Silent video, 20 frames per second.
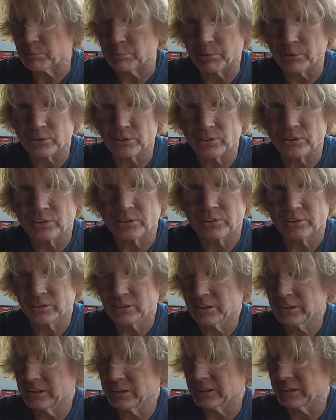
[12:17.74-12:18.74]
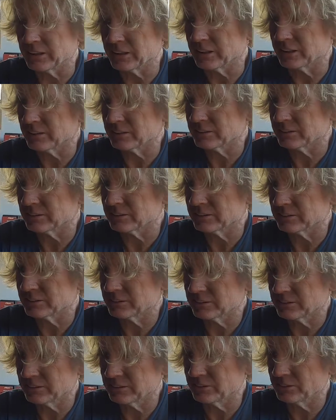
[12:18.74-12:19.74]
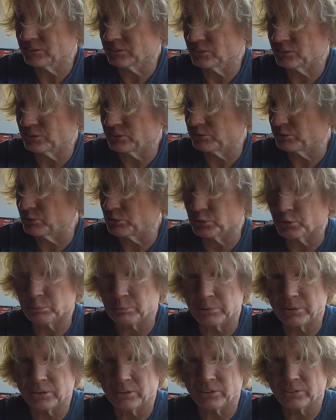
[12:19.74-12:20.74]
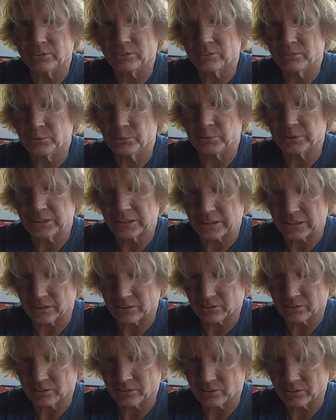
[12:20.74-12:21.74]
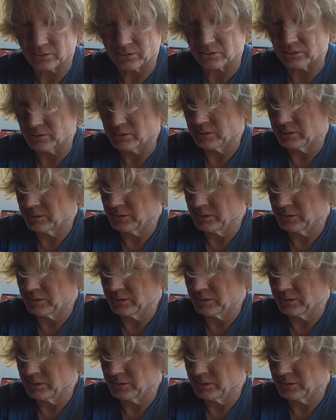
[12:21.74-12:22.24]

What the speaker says: your motor and do the build with it out of the car.